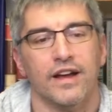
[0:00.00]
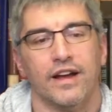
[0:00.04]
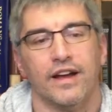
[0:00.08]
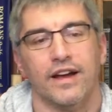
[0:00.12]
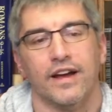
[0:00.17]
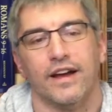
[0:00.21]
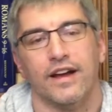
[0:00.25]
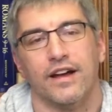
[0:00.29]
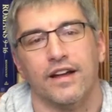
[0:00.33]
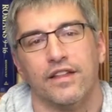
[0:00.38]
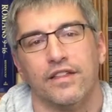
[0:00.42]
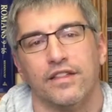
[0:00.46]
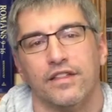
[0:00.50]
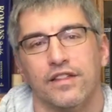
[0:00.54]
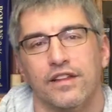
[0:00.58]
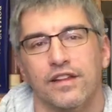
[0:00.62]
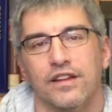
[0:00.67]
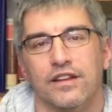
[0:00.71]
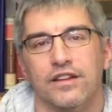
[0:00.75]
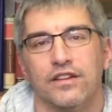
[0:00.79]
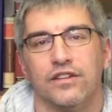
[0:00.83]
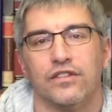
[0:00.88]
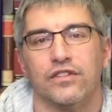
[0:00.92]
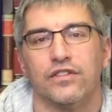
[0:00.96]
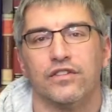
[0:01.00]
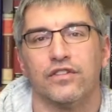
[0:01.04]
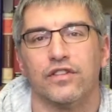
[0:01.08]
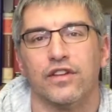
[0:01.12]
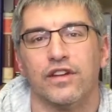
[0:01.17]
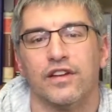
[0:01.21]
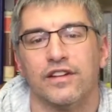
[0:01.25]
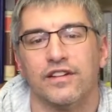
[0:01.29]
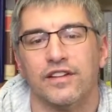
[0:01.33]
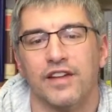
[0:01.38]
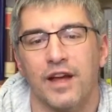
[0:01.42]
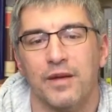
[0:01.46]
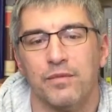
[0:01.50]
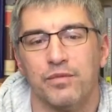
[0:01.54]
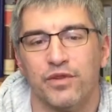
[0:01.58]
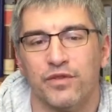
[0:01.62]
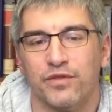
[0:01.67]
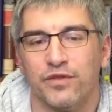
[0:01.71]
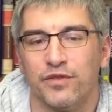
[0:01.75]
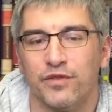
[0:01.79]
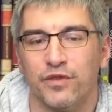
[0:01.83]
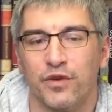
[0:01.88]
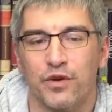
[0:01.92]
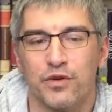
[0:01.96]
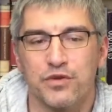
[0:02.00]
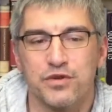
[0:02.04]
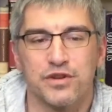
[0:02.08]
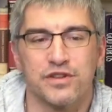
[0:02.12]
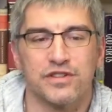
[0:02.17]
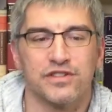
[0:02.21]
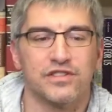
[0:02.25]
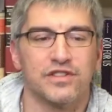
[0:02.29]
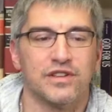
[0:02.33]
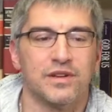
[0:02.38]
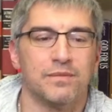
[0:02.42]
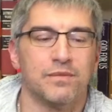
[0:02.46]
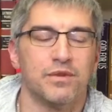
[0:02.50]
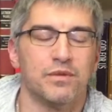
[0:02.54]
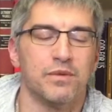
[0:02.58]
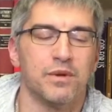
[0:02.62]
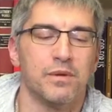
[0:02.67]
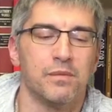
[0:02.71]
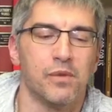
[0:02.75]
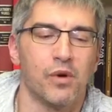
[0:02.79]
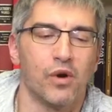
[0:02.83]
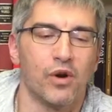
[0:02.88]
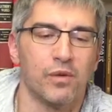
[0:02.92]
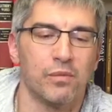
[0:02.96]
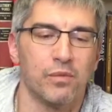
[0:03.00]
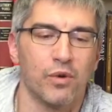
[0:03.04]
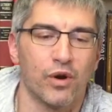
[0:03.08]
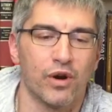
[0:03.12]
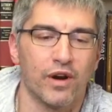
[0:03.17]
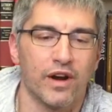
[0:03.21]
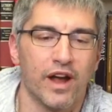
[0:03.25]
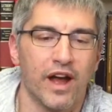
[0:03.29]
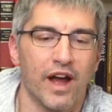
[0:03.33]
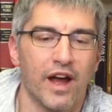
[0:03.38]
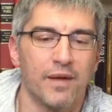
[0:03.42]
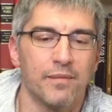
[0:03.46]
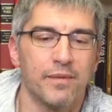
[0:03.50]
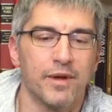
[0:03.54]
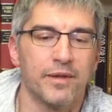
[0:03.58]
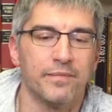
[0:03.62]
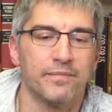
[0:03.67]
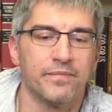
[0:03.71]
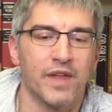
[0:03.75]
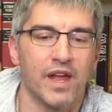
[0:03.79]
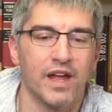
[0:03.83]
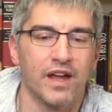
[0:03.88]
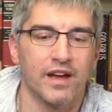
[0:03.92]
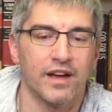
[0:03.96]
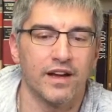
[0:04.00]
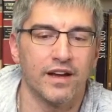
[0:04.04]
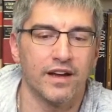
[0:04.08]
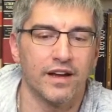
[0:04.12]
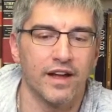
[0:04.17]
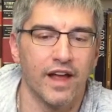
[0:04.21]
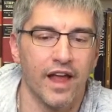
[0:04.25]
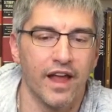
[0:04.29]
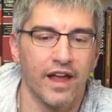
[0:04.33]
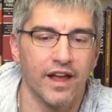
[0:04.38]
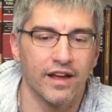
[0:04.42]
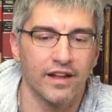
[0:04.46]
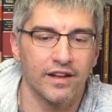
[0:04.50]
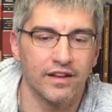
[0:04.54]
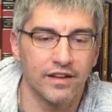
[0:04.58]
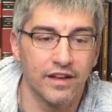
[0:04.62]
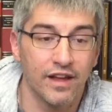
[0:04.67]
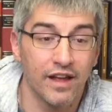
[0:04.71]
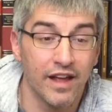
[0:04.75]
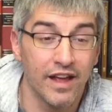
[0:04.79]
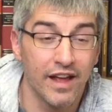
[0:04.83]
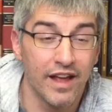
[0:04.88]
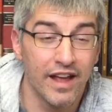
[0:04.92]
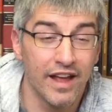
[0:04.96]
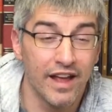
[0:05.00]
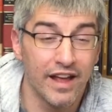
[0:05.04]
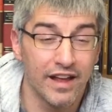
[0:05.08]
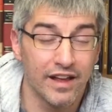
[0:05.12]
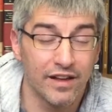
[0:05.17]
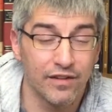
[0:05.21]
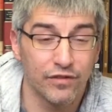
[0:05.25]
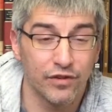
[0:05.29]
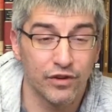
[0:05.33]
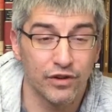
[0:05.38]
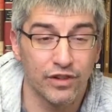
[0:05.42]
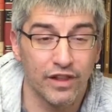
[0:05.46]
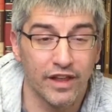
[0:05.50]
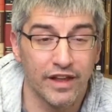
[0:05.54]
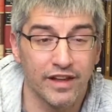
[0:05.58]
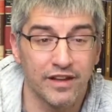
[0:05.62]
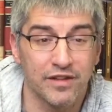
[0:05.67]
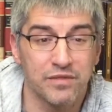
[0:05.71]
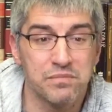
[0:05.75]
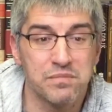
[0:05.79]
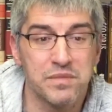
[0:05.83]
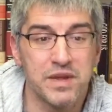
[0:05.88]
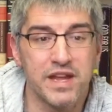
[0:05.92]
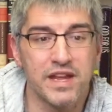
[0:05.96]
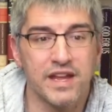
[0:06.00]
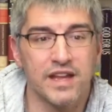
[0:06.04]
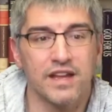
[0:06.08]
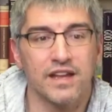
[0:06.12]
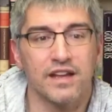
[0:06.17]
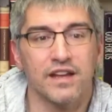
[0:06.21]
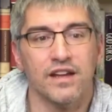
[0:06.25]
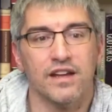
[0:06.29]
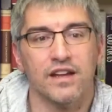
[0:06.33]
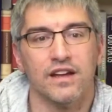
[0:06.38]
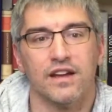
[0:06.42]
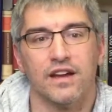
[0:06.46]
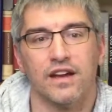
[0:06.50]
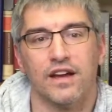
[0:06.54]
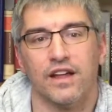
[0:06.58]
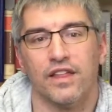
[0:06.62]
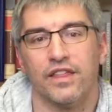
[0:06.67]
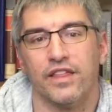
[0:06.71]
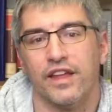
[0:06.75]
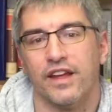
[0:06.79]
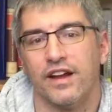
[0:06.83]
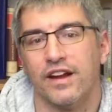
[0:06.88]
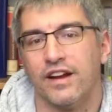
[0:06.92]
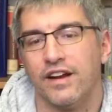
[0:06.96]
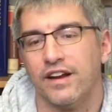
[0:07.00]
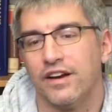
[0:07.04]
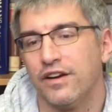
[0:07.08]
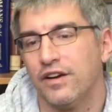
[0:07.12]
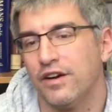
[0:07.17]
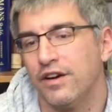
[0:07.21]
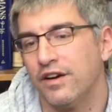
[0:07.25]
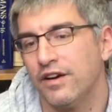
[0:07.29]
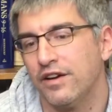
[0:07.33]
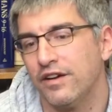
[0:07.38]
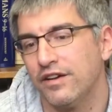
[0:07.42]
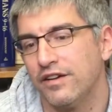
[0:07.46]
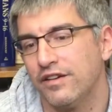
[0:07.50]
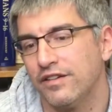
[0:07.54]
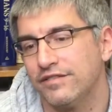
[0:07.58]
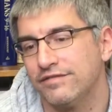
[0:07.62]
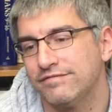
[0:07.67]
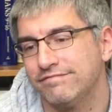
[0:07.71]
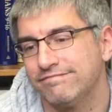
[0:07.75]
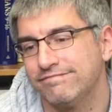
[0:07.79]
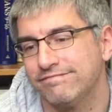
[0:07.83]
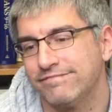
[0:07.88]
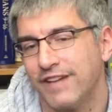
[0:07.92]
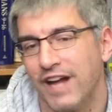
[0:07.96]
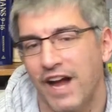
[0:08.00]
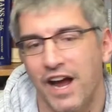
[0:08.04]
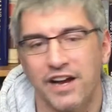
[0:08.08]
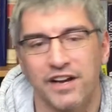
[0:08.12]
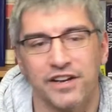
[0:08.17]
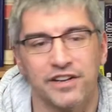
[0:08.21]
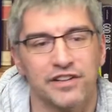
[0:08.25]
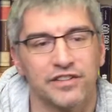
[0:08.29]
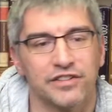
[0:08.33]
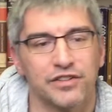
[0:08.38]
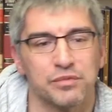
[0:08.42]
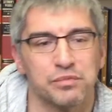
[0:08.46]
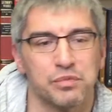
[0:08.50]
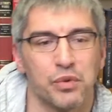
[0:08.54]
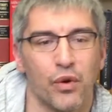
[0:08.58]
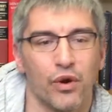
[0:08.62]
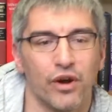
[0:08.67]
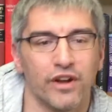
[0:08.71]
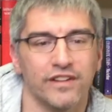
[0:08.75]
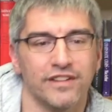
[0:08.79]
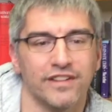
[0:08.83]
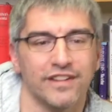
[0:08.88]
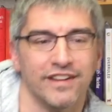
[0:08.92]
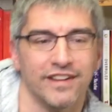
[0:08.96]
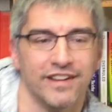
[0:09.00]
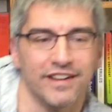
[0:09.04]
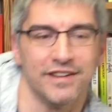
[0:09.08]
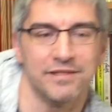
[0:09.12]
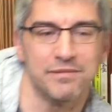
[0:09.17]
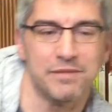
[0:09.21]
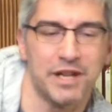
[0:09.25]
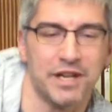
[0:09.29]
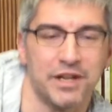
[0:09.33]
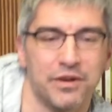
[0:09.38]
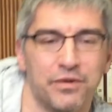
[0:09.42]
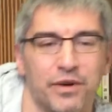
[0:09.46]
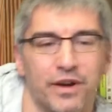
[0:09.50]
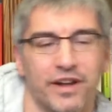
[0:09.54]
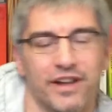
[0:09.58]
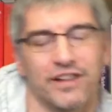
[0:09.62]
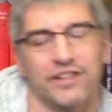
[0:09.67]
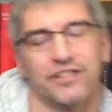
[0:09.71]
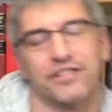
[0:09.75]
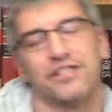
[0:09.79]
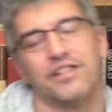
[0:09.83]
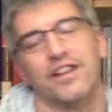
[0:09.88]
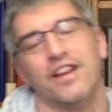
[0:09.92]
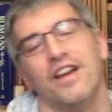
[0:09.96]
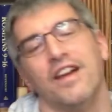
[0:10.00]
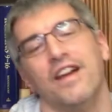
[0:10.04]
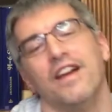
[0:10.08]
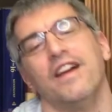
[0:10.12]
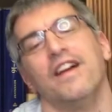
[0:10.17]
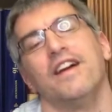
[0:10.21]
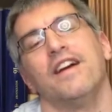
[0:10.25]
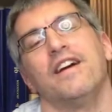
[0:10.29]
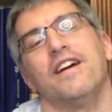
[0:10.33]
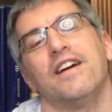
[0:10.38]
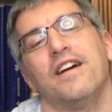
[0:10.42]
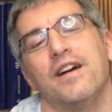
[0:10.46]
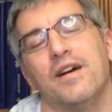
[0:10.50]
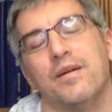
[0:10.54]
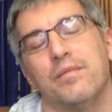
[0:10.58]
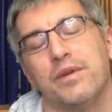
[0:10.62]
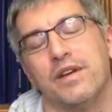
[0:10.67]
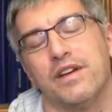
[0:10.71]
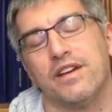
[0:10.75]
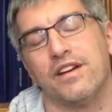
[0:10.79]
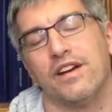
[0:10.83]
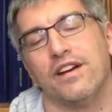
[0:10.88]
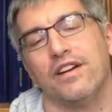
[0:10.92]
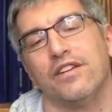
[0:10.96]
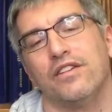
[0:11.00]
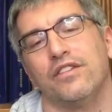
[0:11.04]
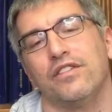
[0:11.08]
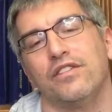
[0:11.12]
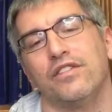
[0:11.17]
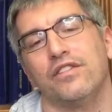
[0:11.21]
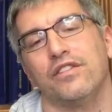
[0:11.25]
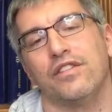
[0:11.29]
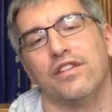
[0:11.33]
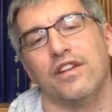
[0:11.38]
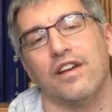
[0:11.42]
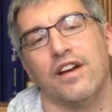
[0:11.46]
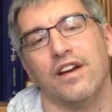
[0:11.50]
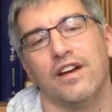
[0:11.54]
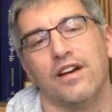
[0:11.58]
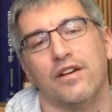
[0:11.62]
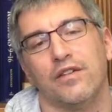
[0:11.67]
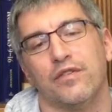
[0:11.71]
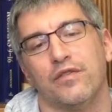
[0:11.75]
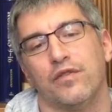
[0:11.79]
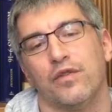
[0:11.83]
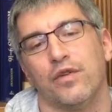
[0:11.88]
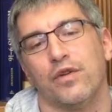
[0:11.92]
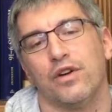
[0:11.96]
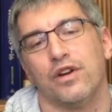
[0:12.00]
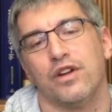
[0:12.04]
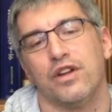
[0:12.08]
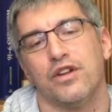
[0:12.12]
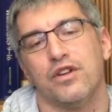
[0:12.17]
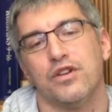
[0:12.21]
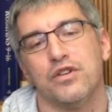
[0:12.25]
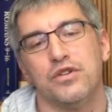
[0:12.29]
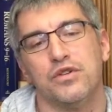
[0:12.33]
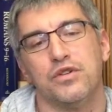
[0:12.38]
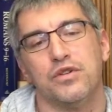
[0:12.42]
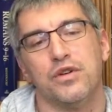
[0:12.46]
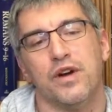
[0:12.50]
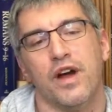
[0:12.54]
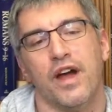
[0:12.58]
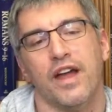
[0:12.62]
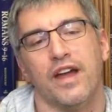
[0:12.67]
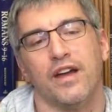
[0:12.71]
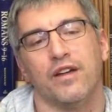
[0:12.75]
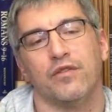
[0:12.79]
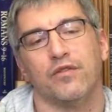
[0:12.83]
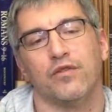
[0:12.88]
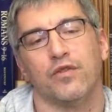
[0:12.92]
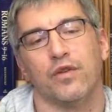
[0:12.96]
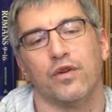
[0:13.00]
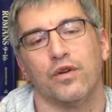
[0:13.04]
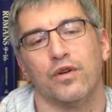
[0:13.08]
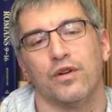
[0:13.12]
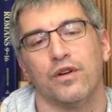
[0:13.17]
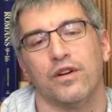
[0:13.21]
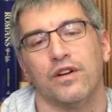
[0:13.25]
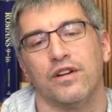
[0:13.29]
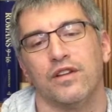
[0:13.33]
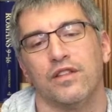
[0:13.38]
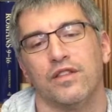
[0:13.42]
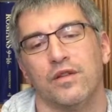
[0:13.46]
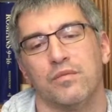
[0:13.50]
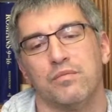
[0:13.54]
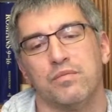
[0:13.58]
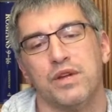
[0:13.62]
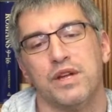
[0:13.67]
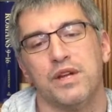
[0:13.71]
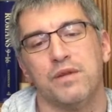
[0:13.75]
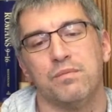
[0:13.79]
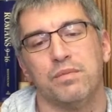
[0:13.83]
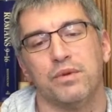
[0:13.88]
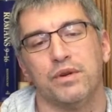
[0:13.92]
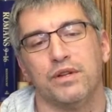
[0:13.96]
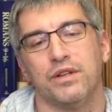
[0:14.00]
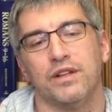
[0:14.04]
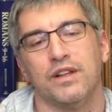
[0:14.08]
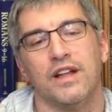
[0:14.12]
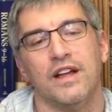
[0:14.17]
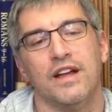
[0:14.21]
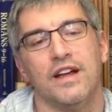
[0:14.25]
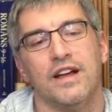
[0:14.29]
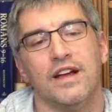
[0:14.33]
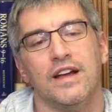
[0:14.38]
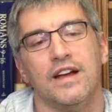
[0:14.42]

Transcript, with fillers: uh, these types of devotions seem to be more and more common. Uh, and if you're like me, uh, they're kind of disappointing in many ways, uh, because for you and for the people